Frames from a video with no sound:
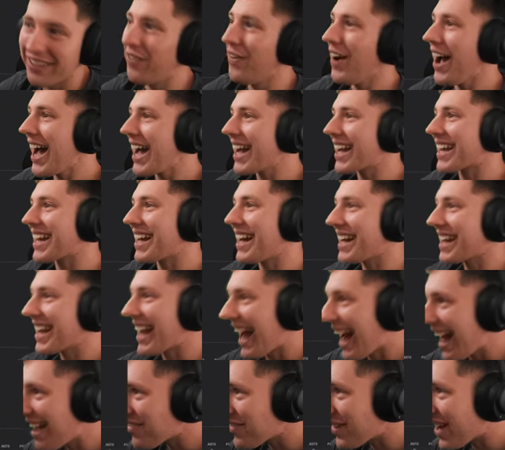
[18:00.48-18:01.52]
Fuck, I
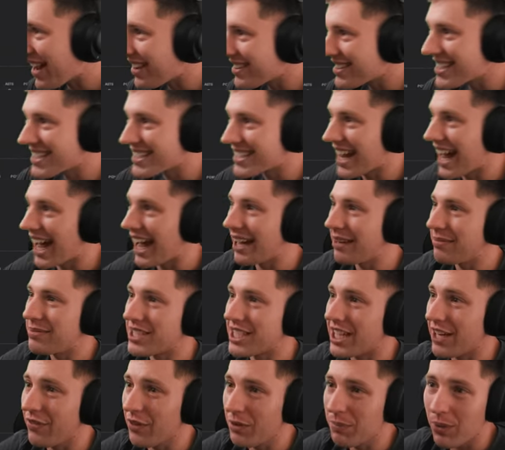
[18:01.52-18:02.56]
can't pronounce his name.
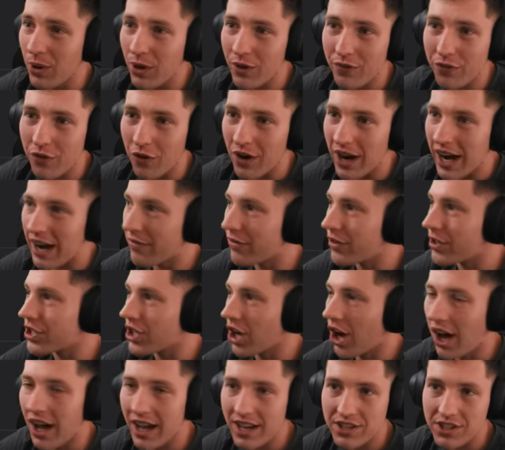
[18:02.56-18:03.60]
7.4 average,
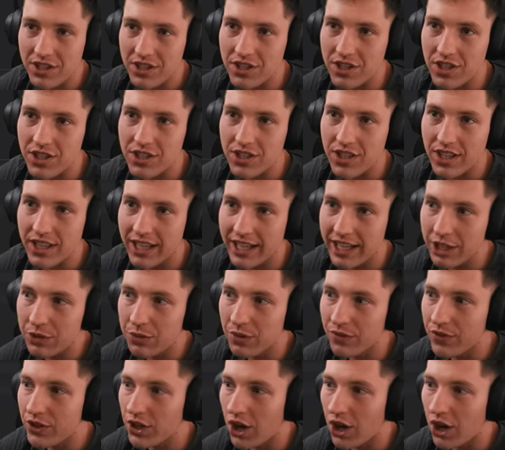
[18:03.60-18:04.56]
highest assist in the league